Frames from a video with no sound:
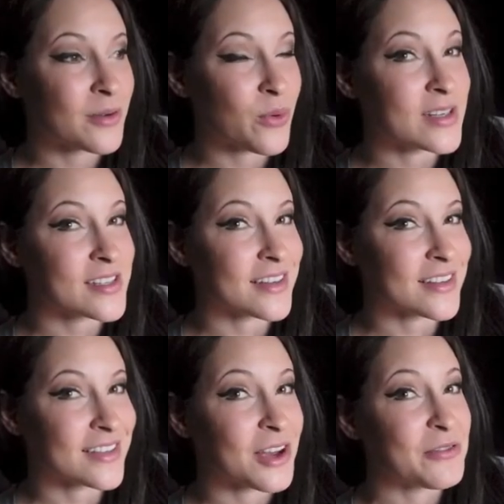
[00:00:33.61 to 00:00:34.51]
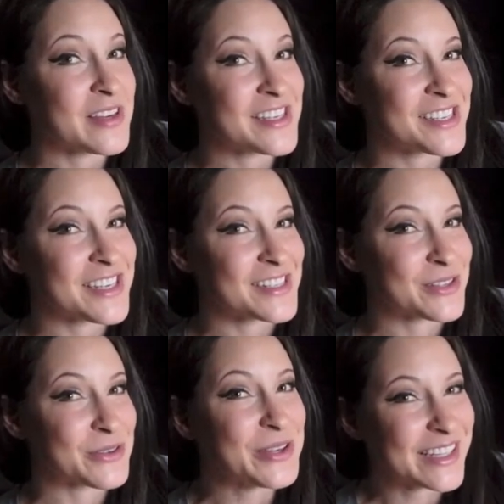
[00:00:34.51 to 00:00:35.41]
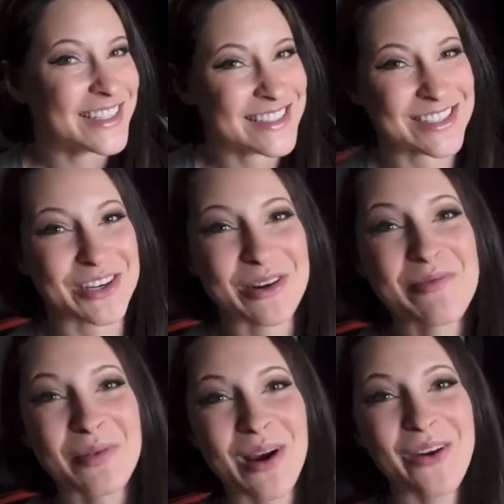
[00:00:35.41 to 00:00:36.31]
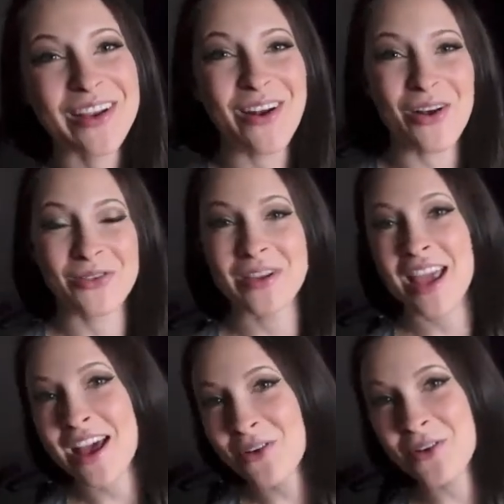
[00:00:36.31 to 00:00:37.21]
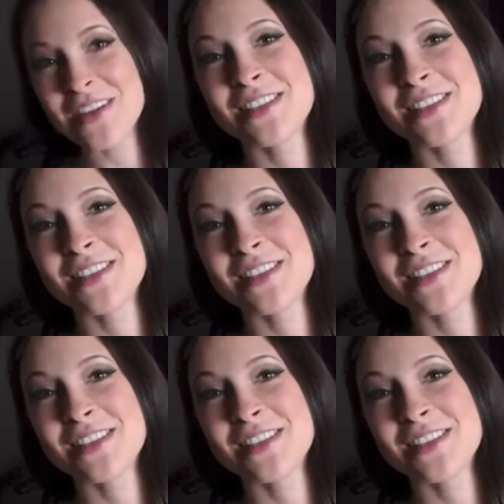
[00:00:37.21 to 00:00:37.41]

resident of Nishi-Izu to turn pro in all three categories.